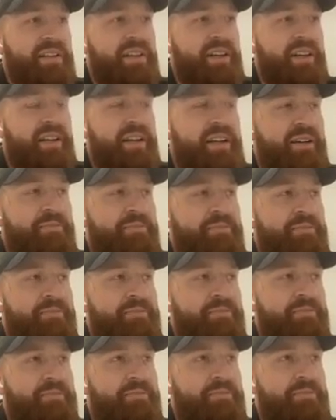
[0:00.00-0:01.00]

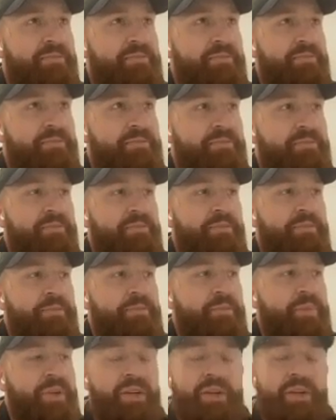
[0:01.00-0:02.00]

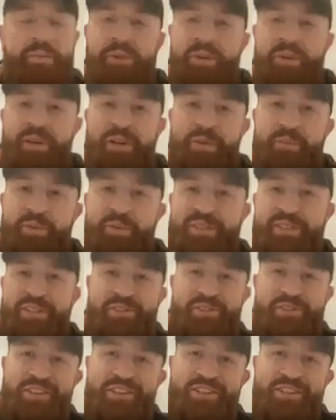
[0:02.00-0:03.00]
but I'm not in a
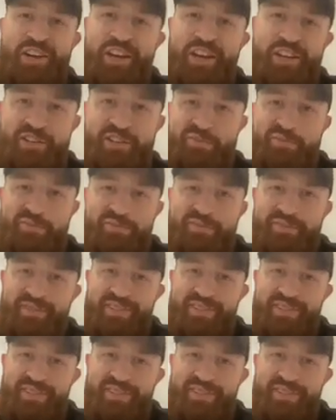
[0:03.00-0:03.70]
position to change them.